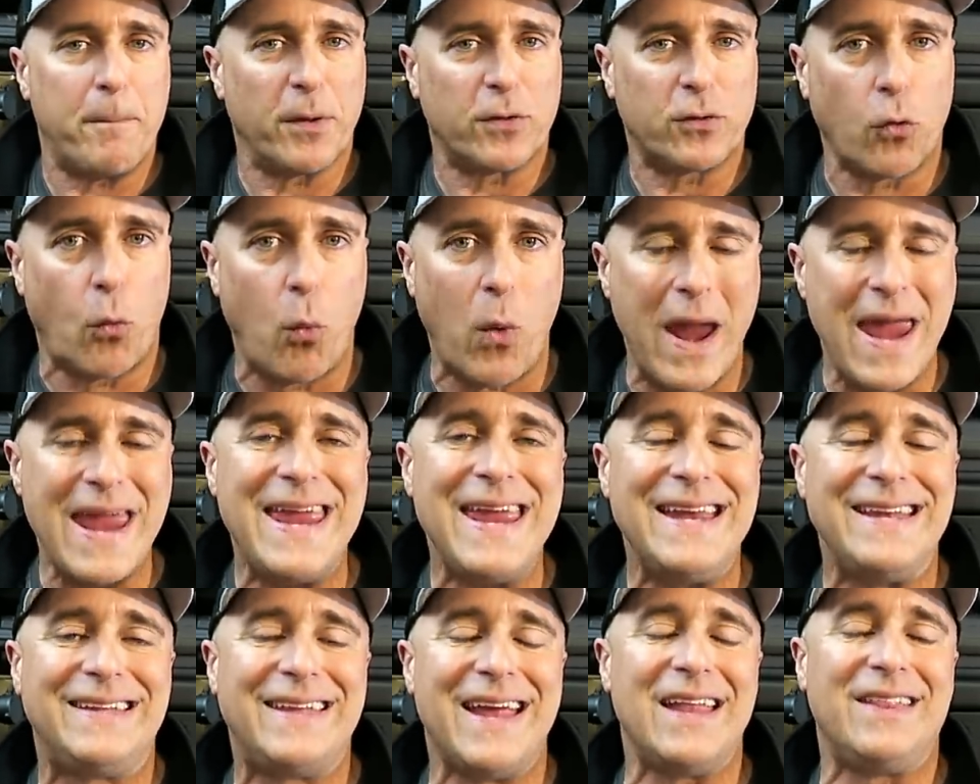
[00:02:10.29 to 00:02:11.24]
but the way
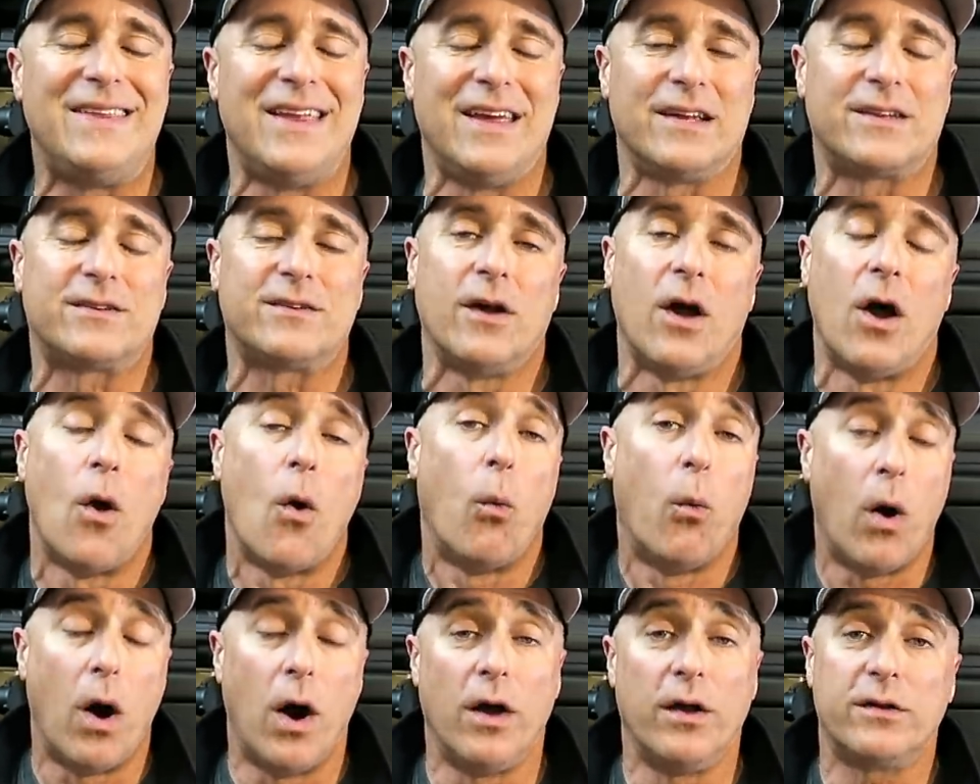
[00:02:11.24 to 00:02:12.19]
he did this
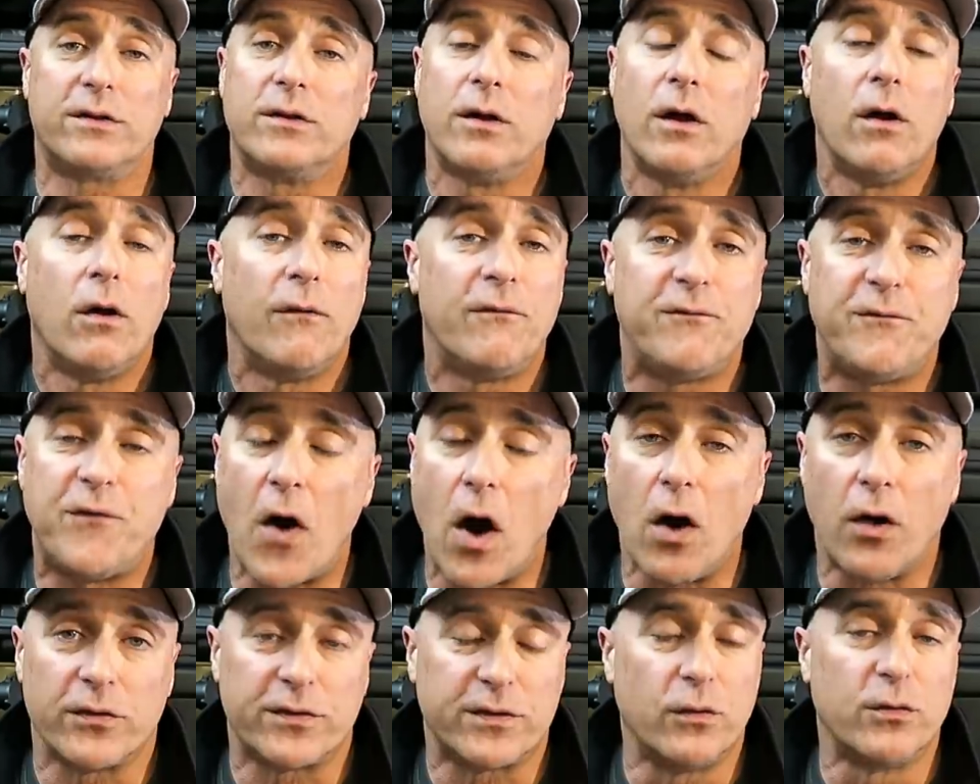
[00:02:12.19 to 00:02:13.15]
was
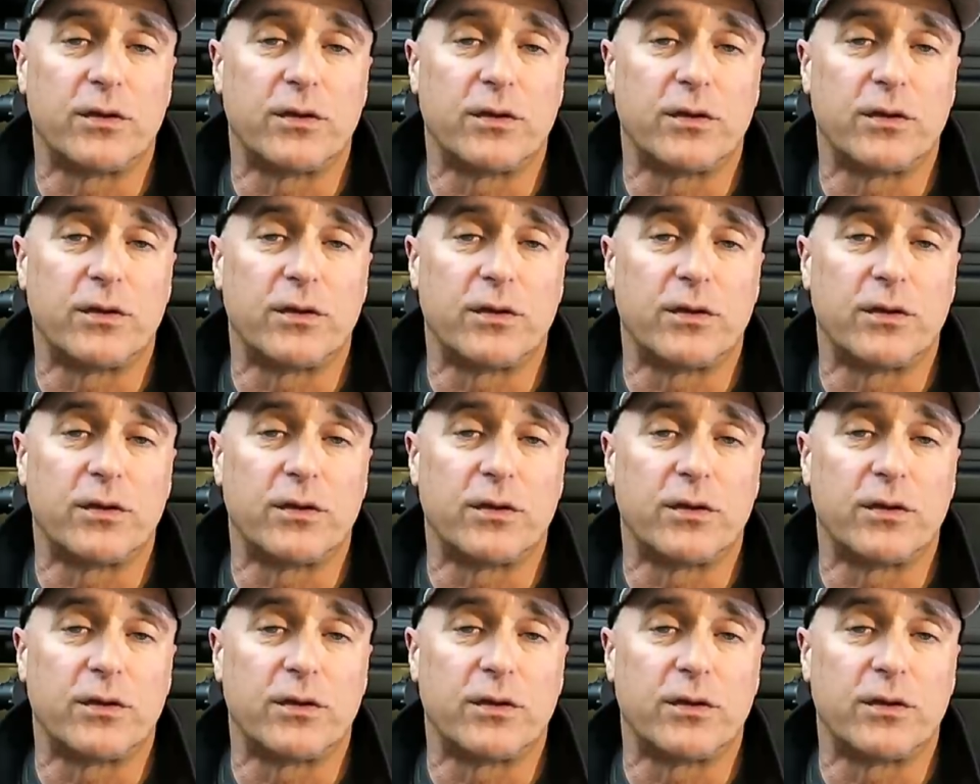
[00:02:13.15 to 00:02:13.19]
false.